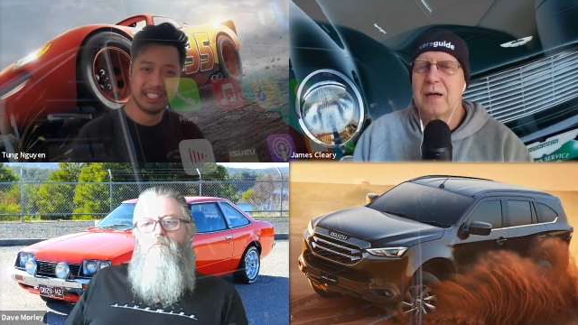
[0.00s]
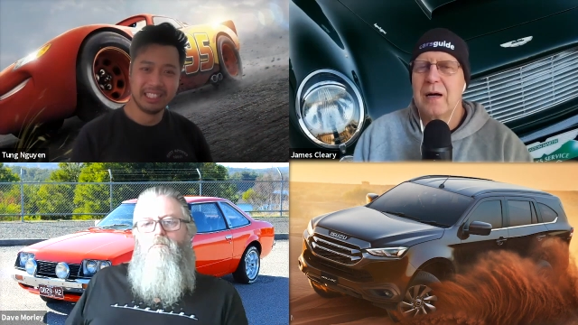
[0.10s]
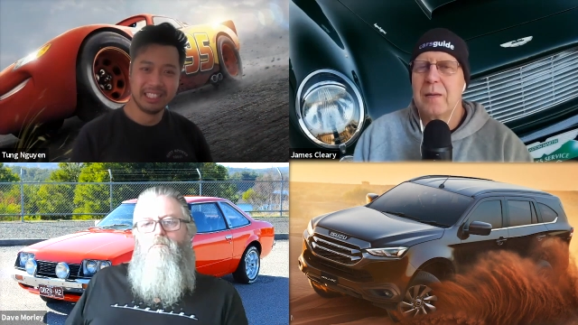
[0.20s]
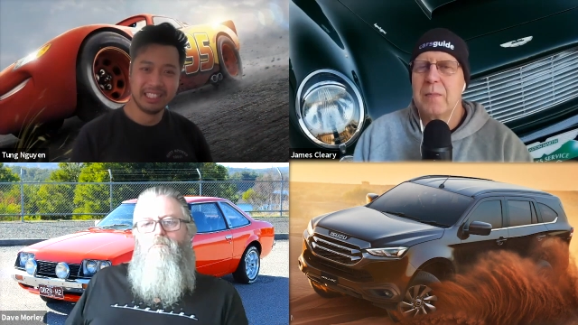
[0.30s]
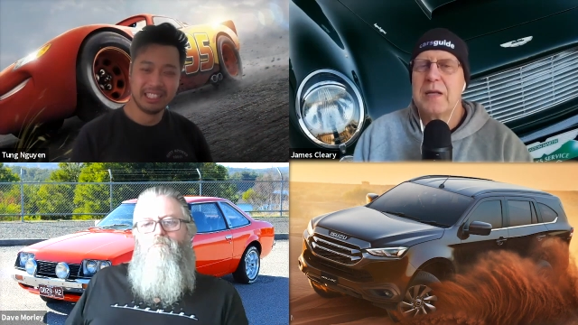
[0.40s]

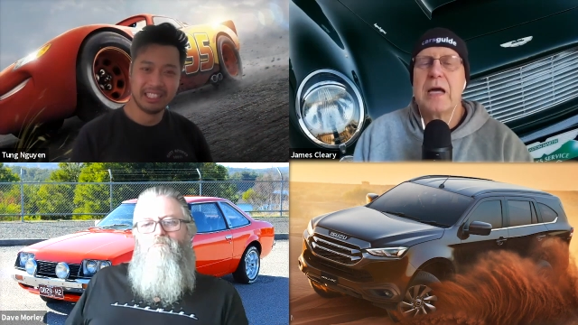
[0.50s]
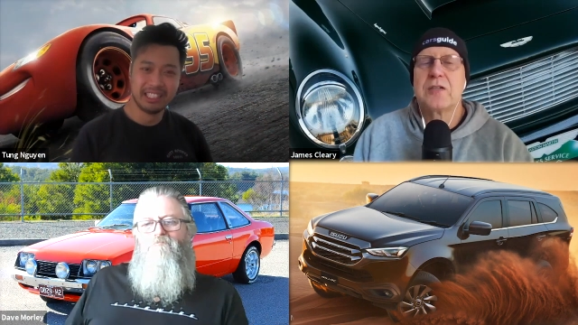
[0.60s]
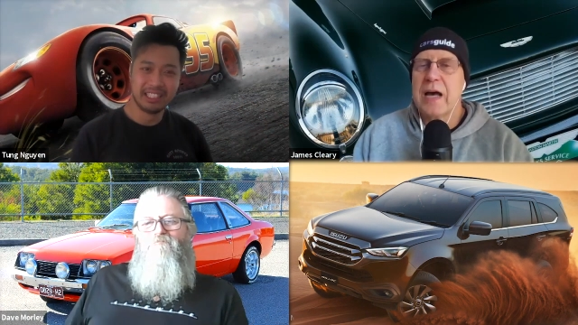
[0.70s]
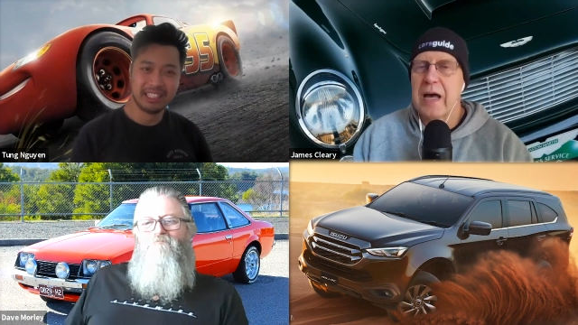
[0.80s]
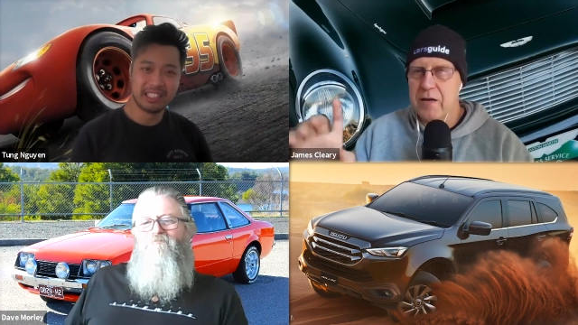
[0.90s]
Speaker 1: um,
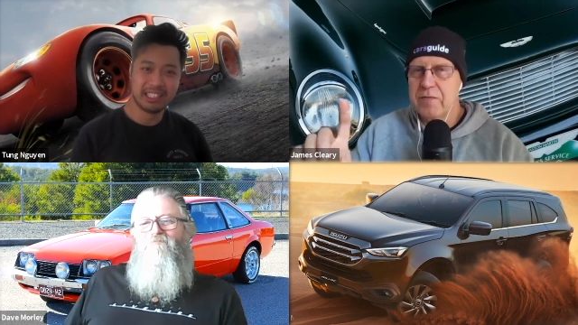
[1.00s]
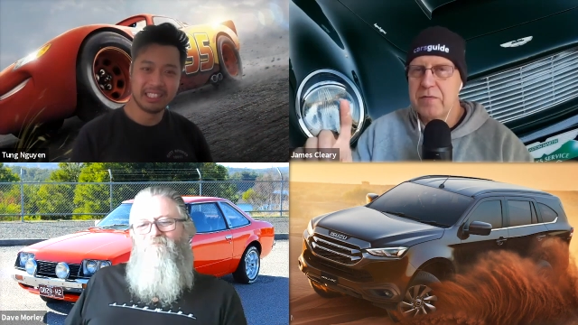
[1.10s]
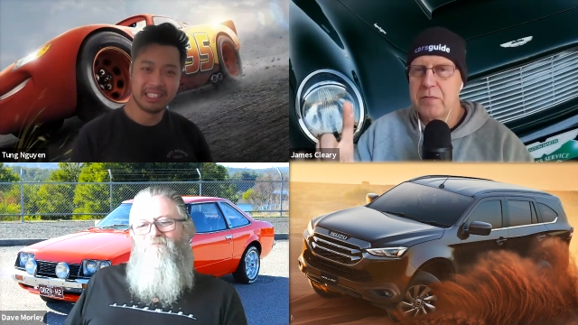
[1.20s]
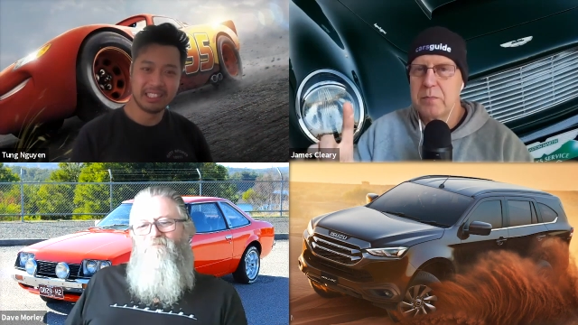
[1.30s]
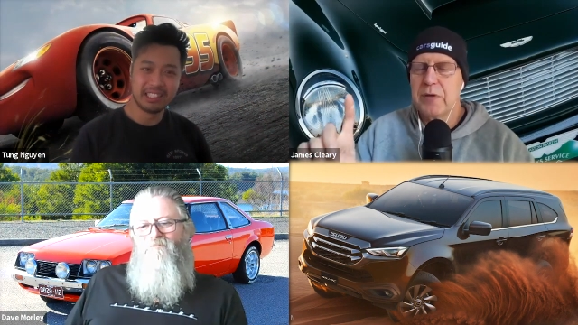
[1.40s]
now
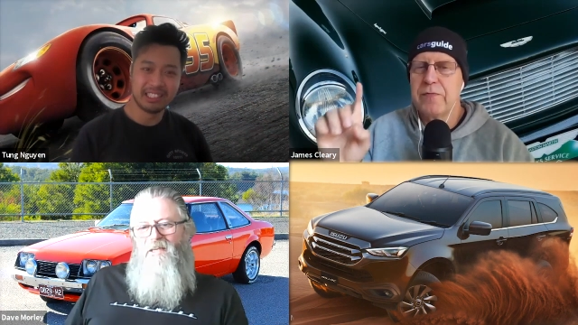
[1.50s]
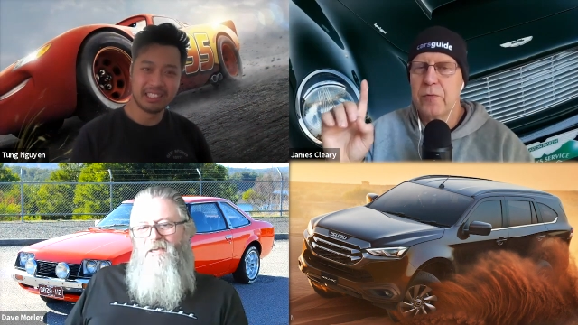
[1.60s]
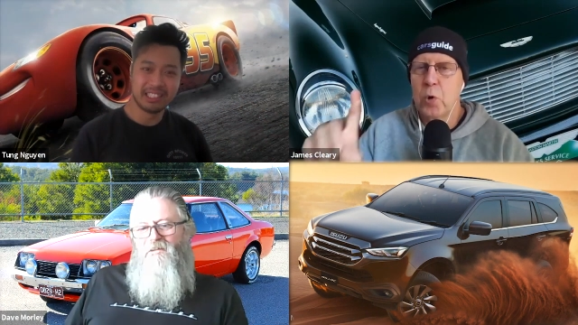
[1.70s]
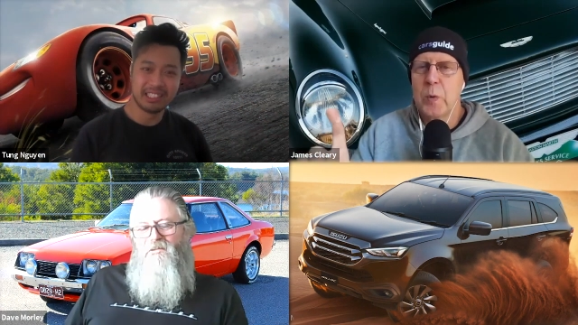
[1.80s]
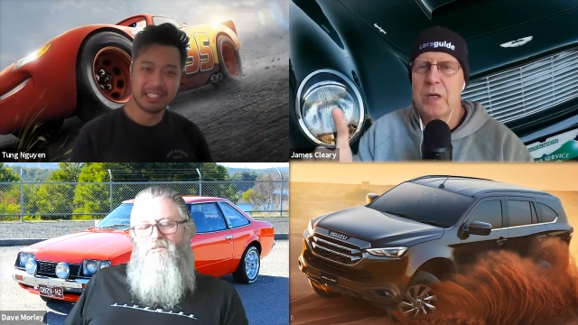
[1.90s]
Dave,
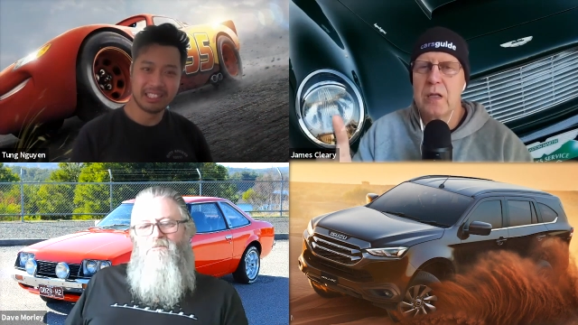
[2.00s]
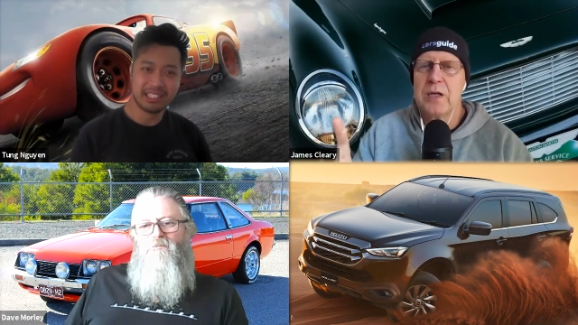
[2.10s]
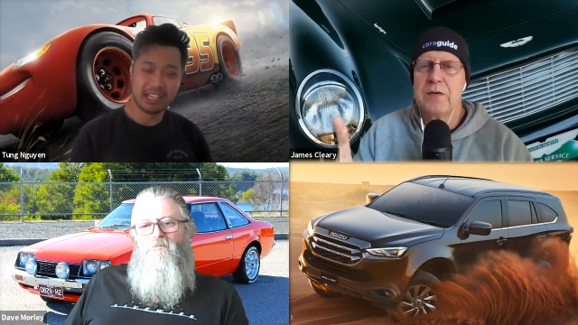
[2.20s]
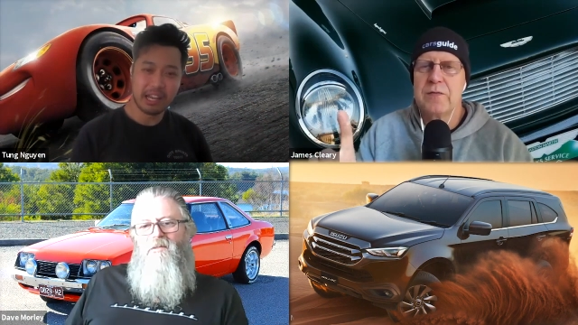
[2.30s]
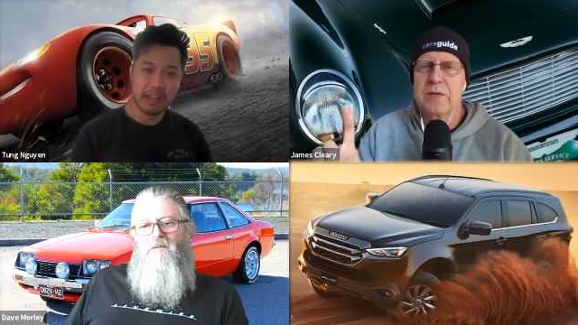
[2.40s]
before yeah. we
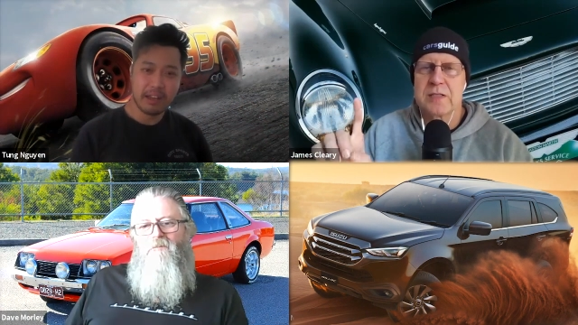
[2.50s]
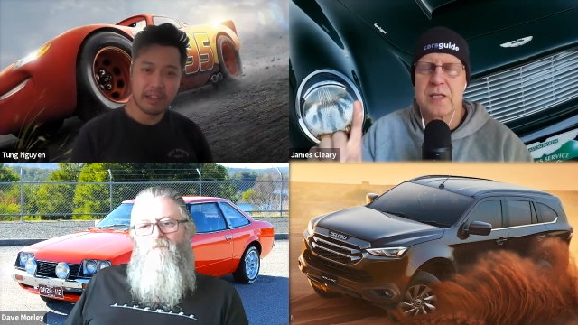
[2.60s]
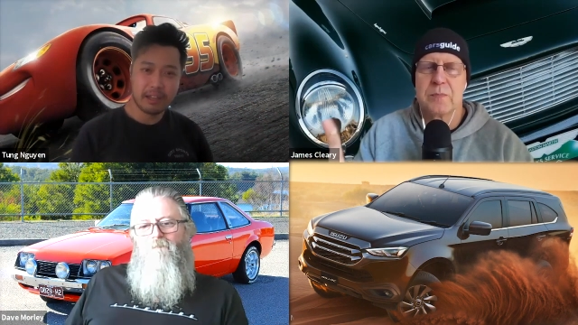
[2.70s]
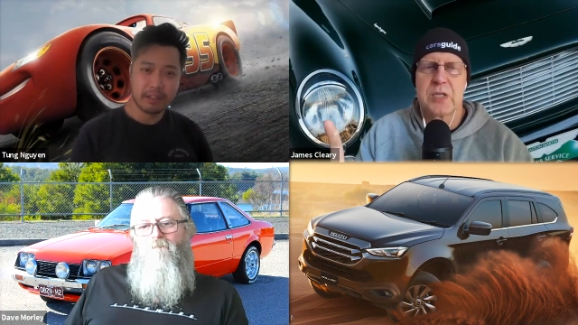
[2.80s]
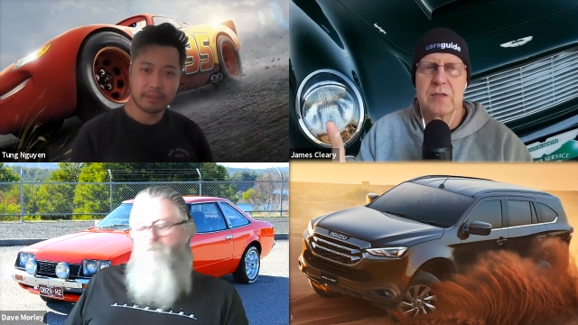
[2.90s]
leave the
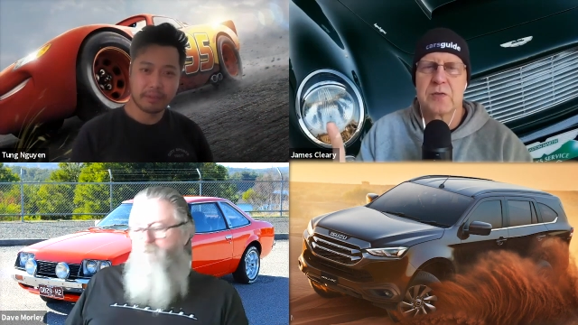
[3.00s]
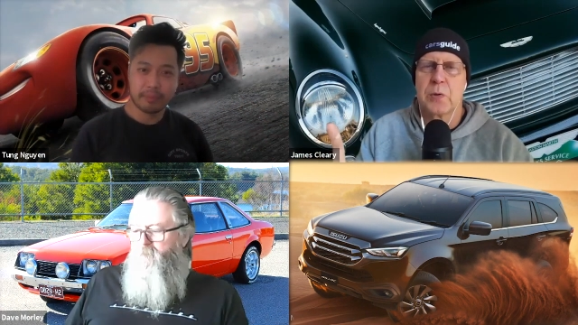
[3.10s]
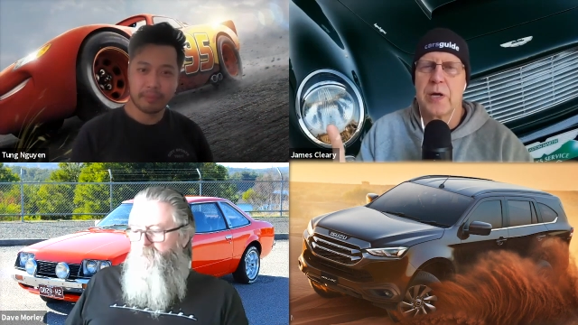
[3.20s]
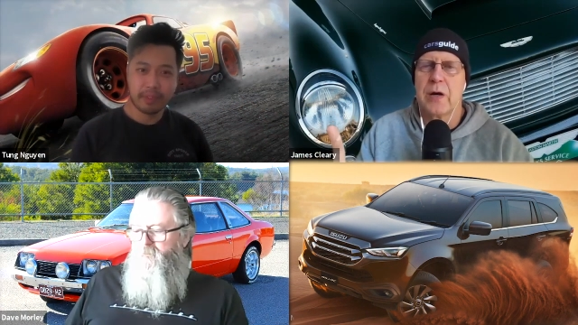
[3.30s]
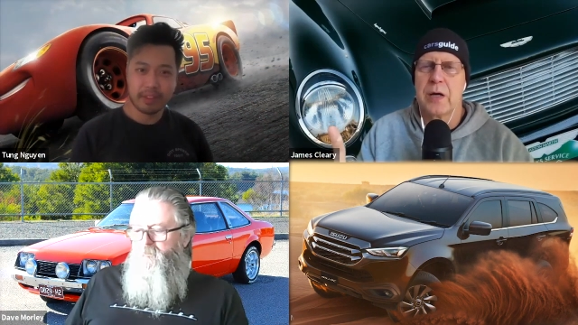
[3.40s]
subject of
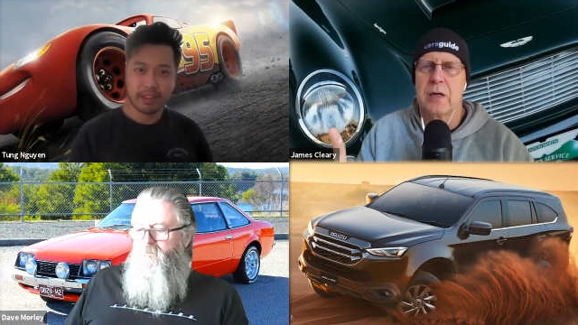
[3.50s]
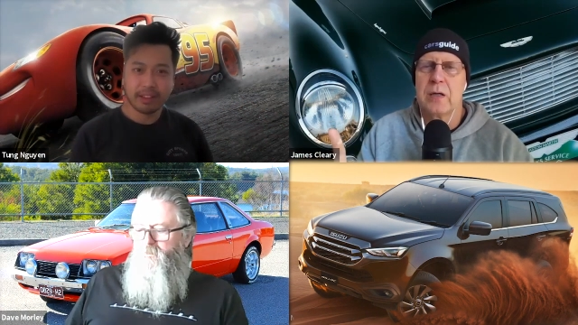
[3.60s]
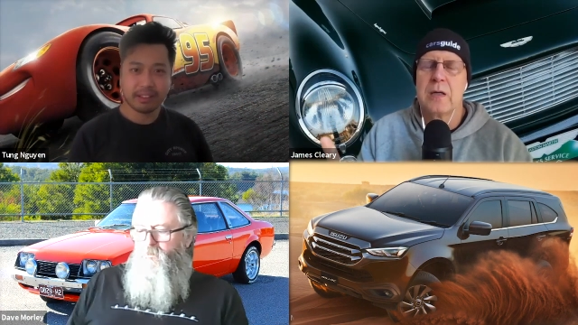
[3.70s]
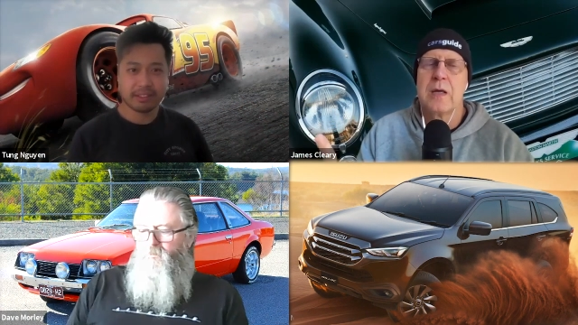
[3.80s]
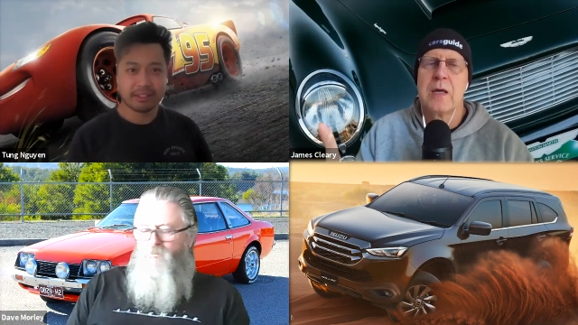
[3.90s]
Toyota,